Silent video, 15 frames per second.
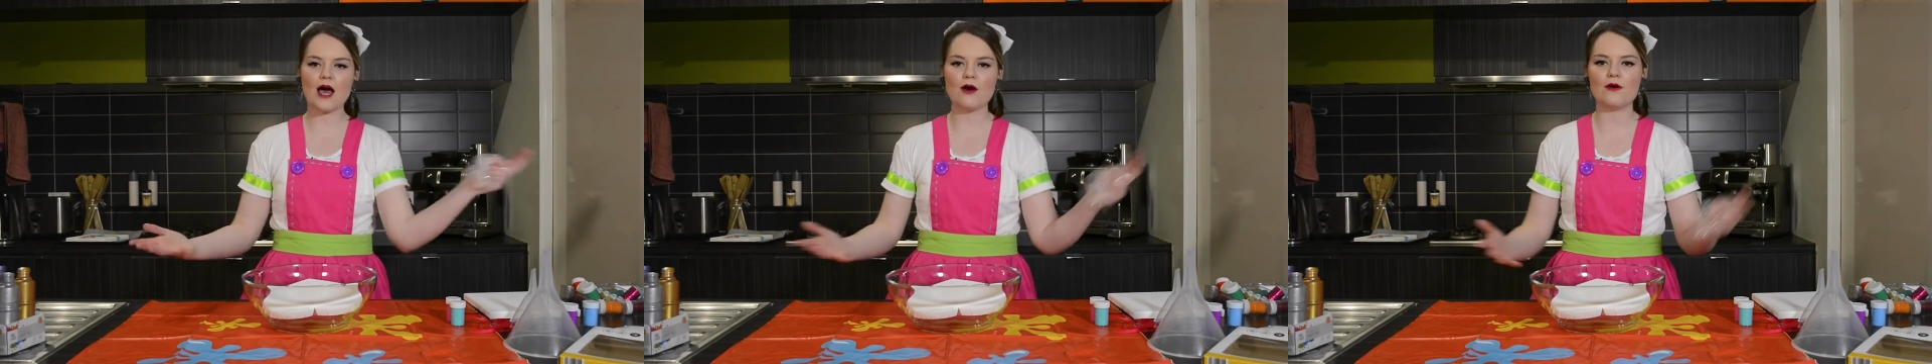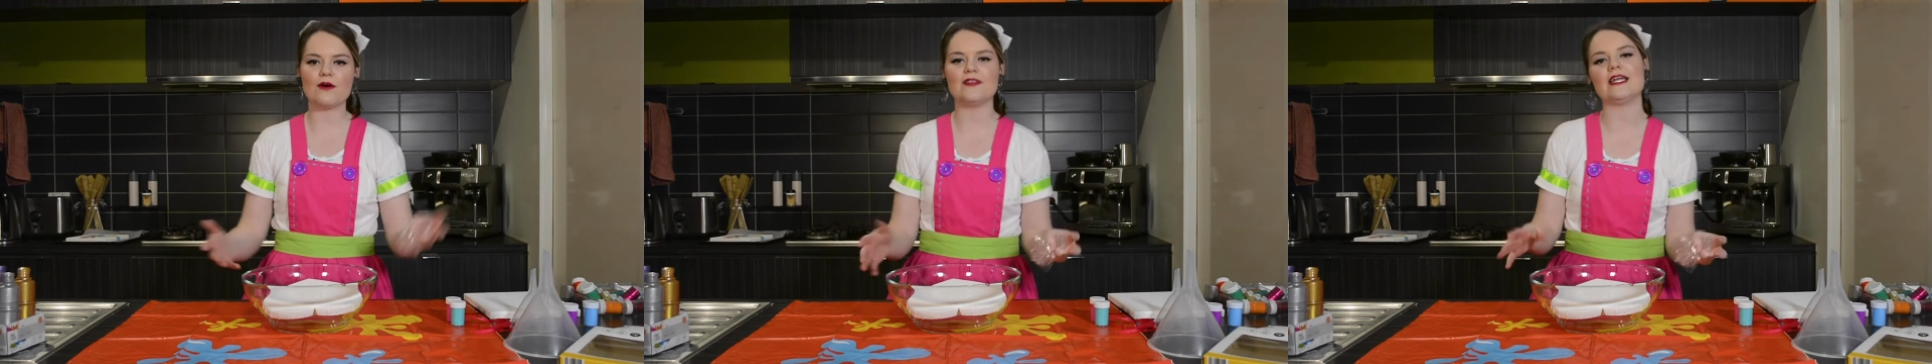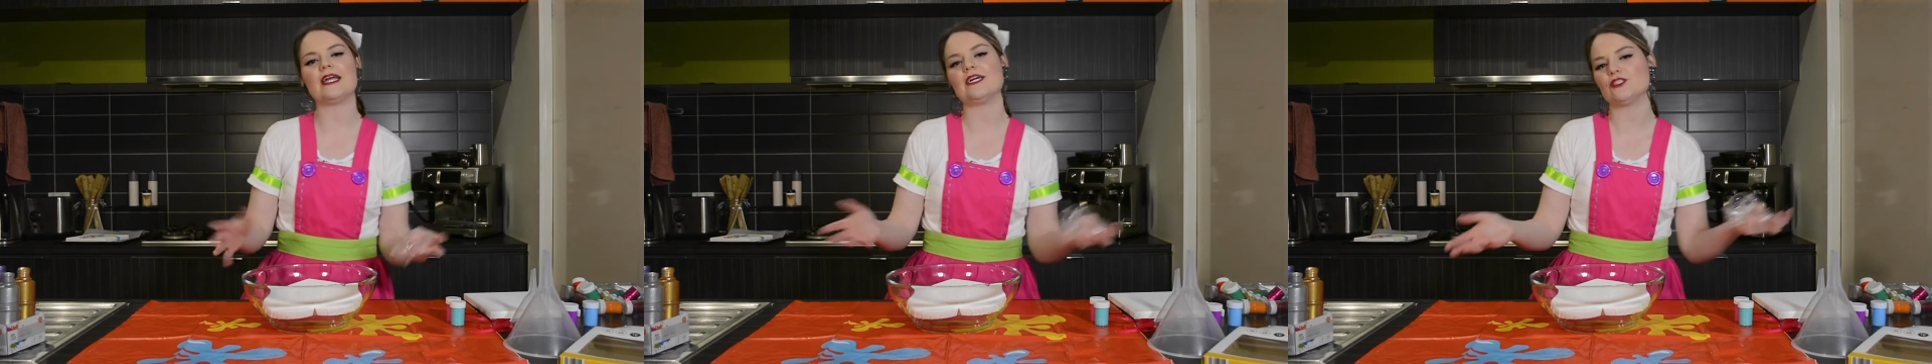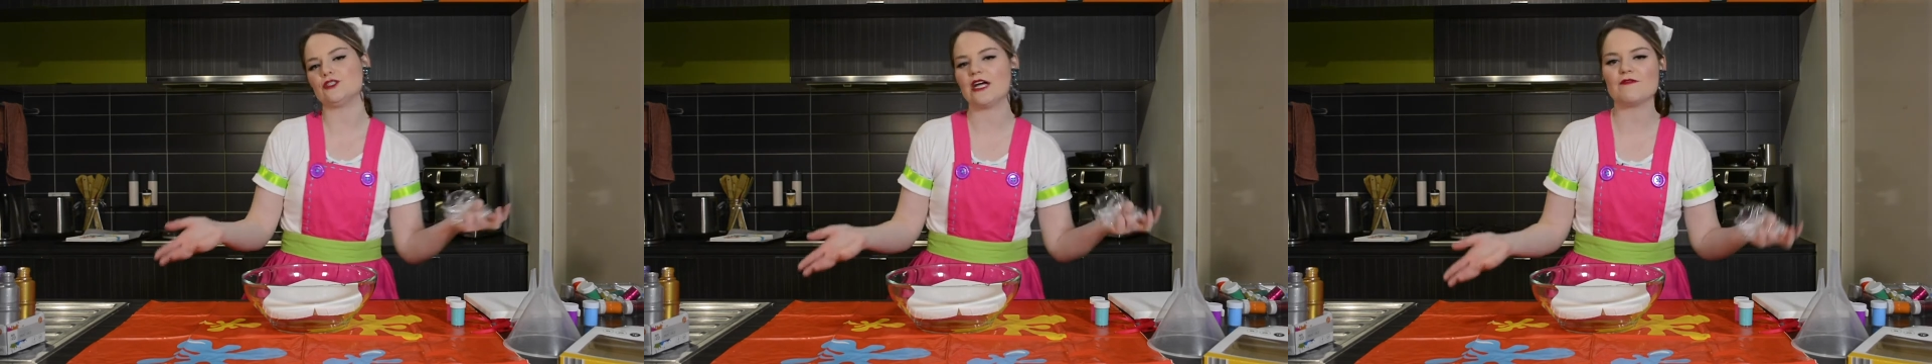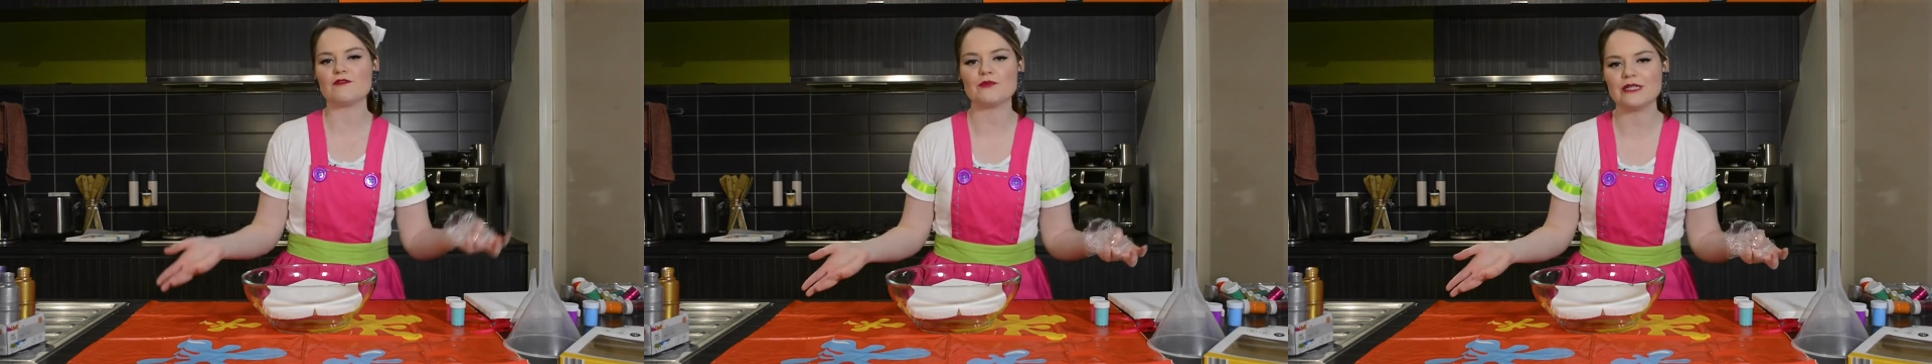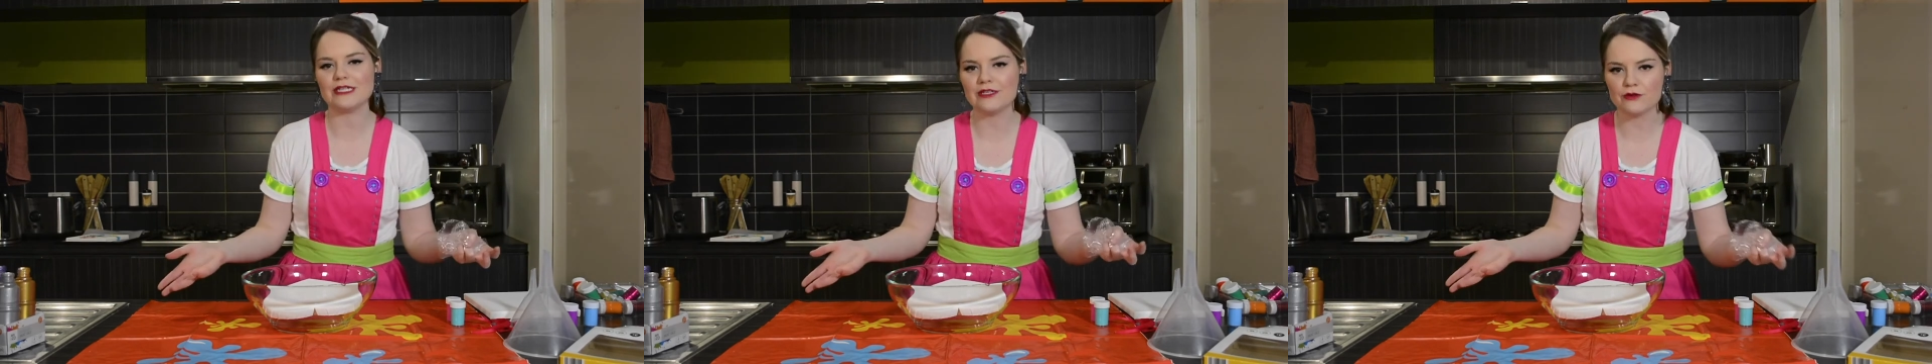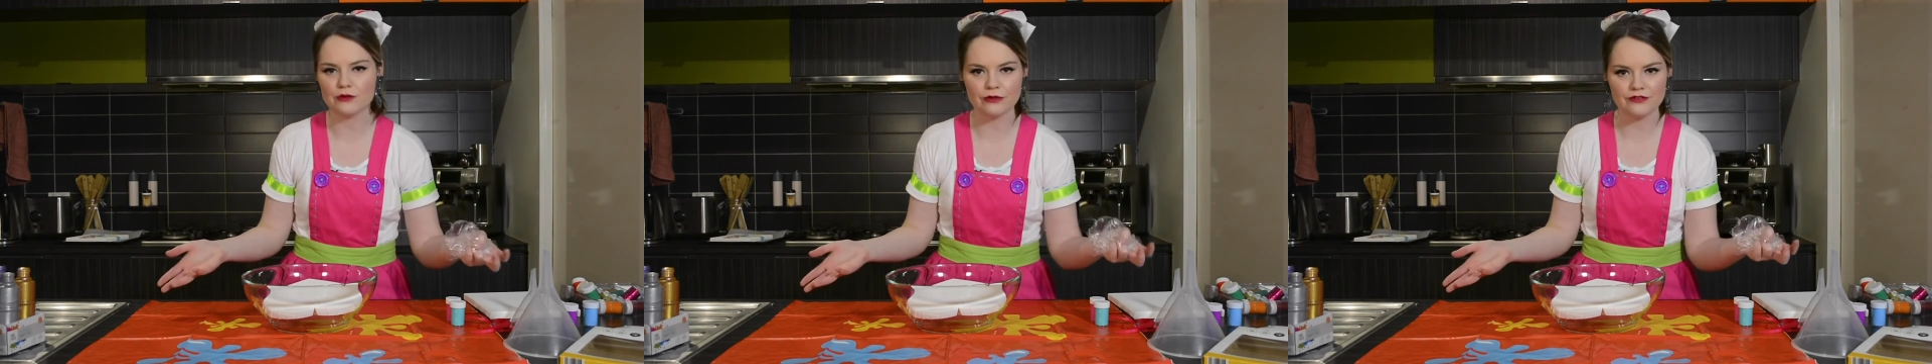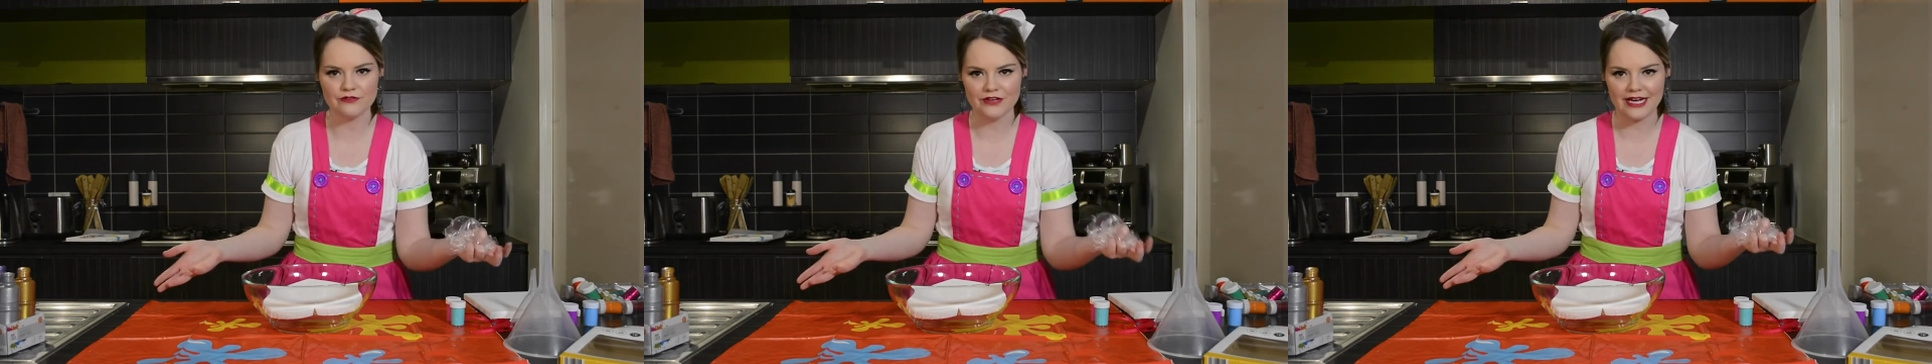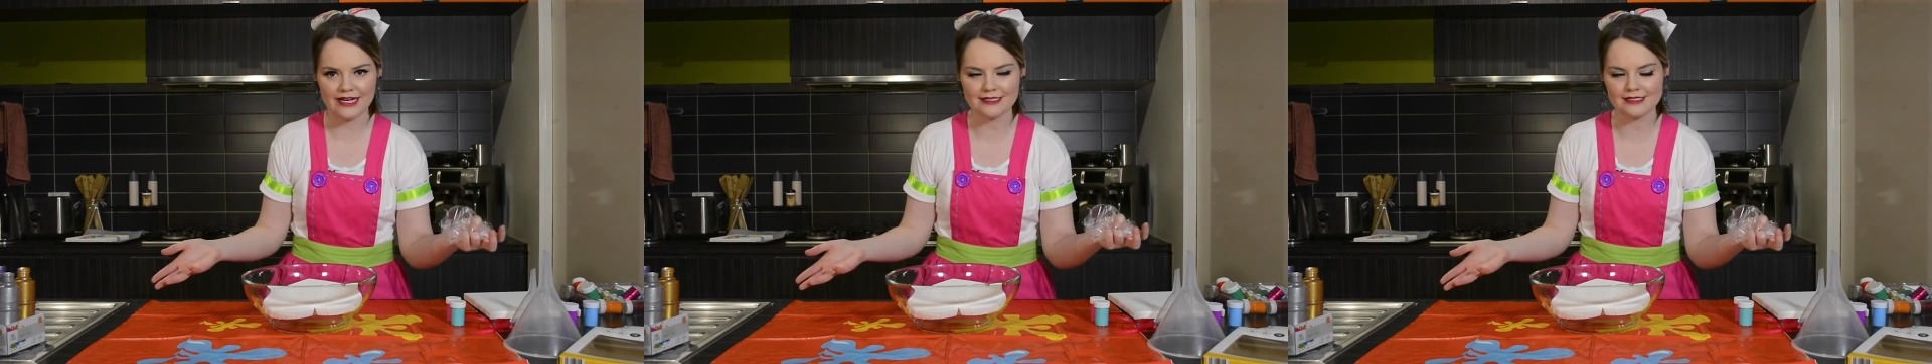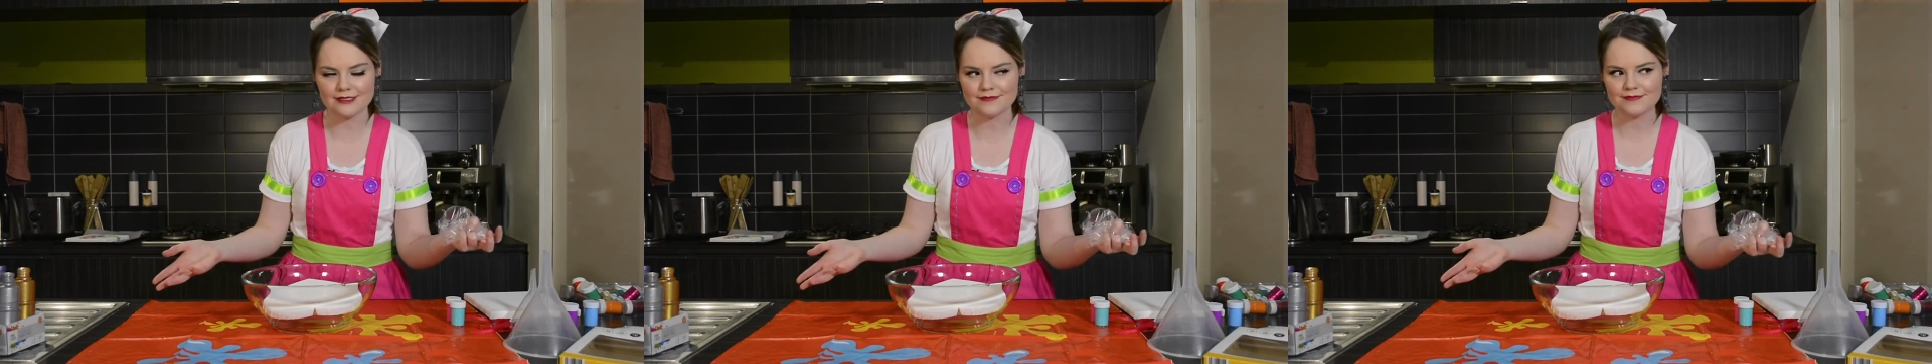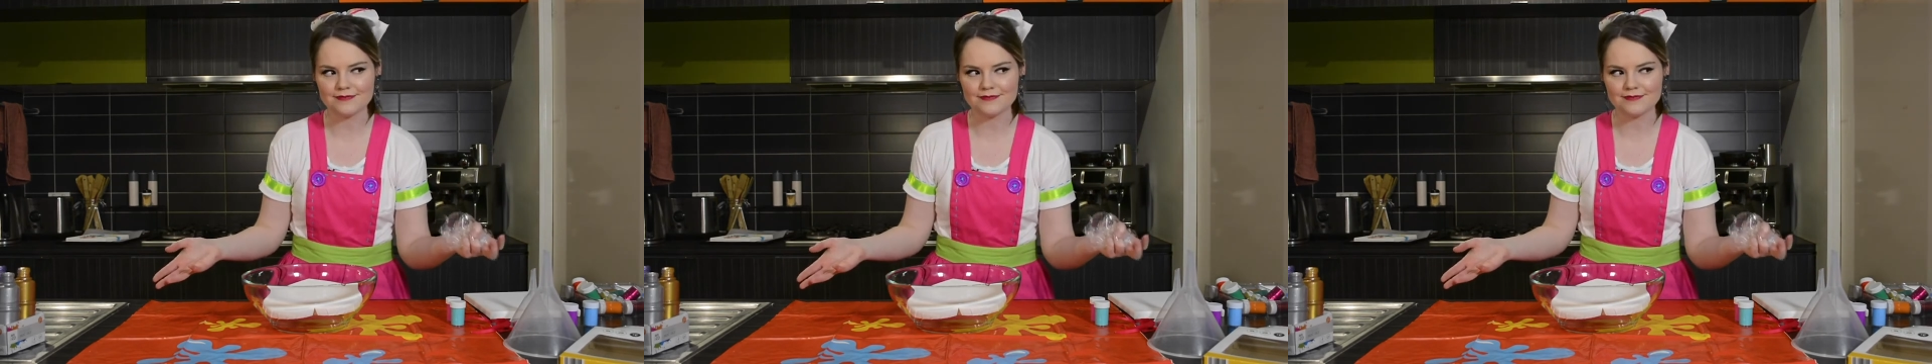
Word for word: whoa, and then I should have a really cool effect.